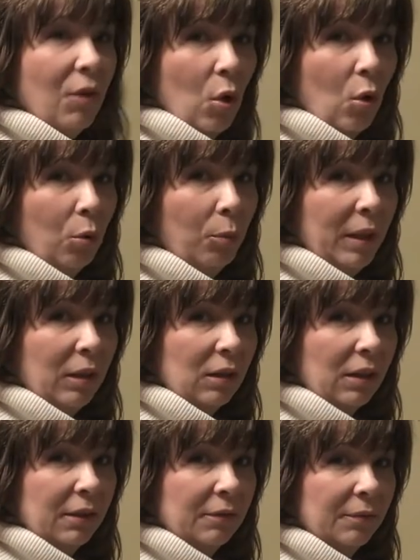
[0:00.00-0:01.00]
of whole
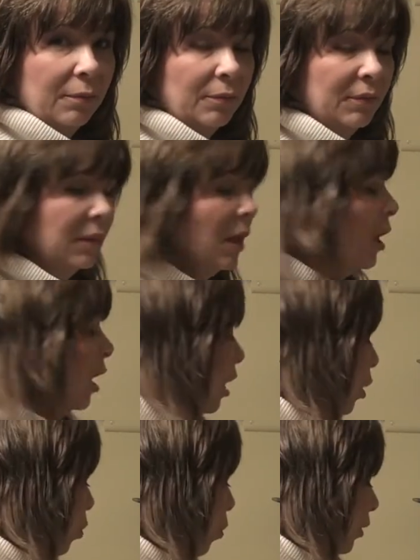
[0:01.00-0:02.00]
milk,
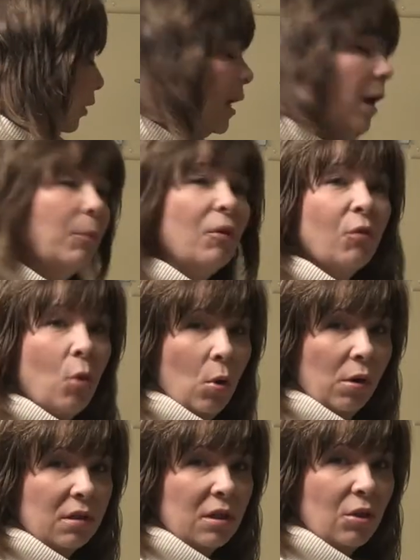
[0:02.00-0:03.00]
1/4 cup of
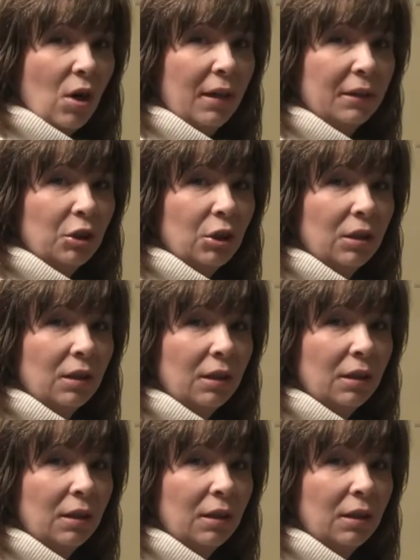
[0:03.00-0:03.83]
cornstarch,